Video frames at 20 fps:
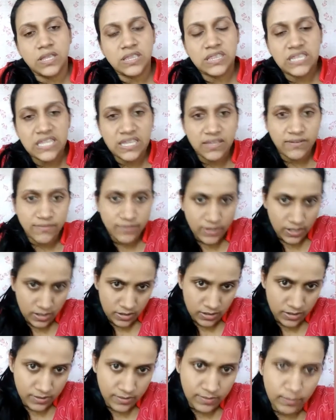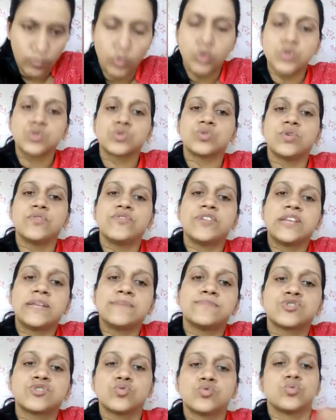The Moscow
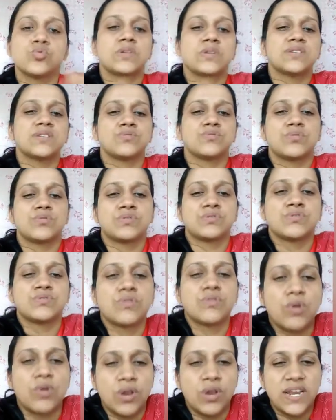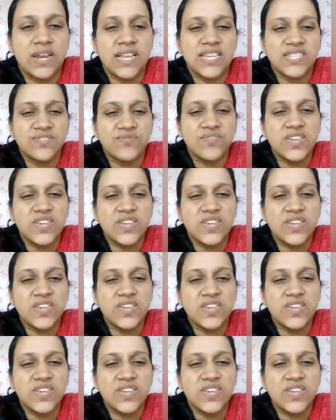Film School is also called as